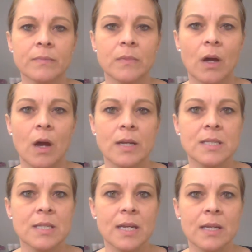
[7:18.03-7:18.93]
I
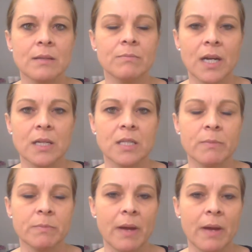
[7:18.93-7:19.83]
see my
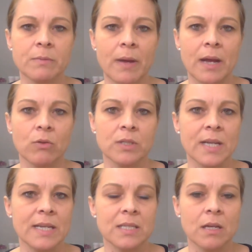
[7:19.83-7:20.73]
customers back to back on
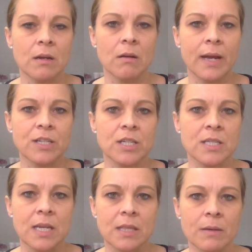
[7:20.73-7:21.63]
days that I actually
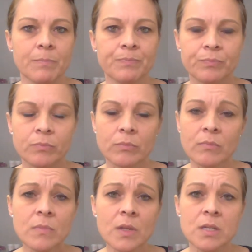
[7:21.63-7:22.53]
see them,
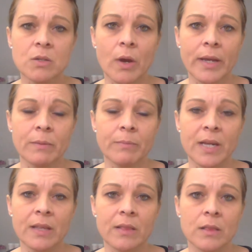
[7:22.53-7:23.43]
so I can
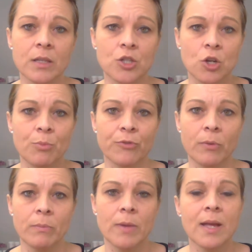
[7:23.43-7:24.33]
be in the shop
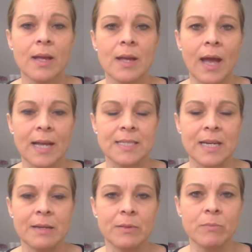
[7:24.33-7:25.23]
from 8
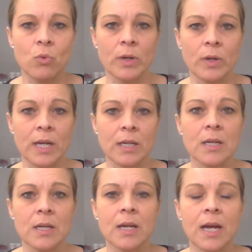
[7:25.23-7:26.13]
a.m. in the morning
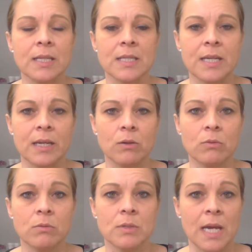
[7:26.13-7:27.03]

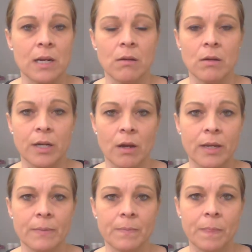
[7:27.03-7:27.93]
until 10 o'clock at
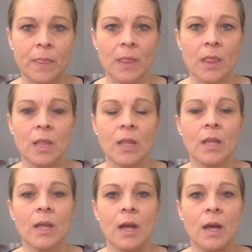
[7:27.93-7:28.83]
night.
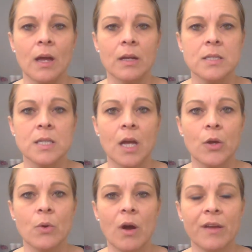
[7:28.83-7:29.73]

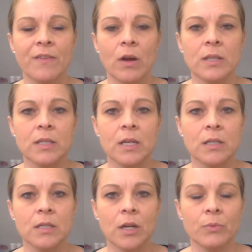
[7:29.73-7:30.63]
So I find that
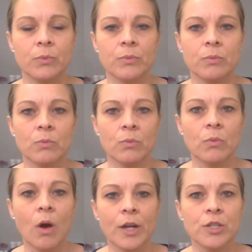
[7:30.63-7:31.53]

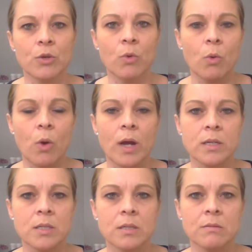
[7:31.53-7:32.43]
I do what
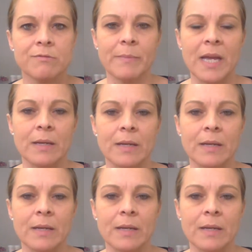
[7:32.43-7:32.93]
works for me.